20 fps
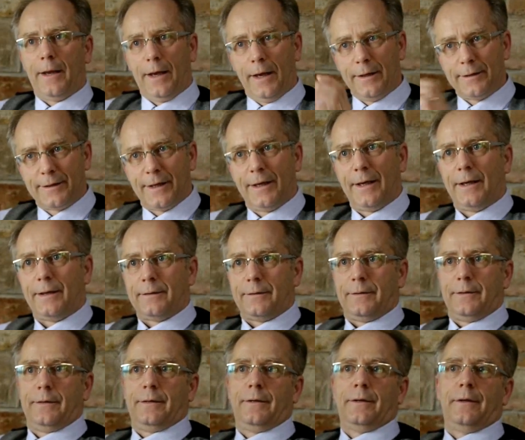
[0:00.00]
And
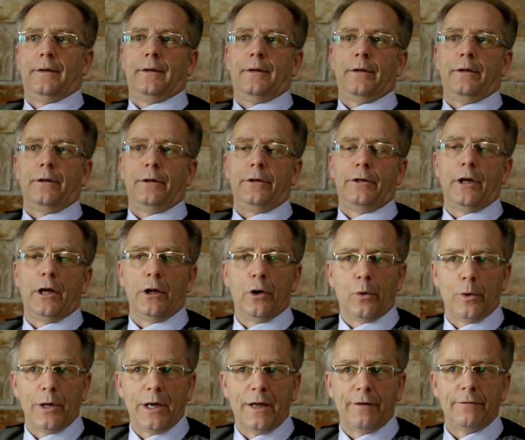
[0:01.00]
then the
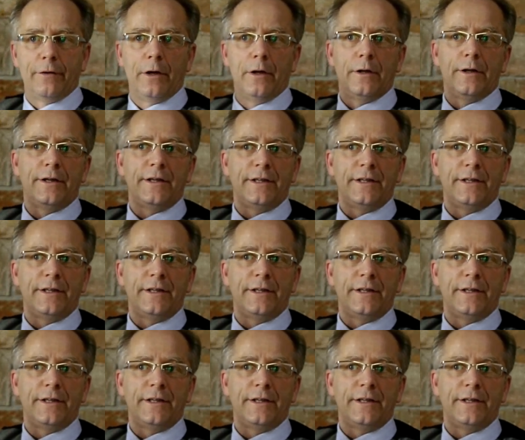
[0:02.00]
lower level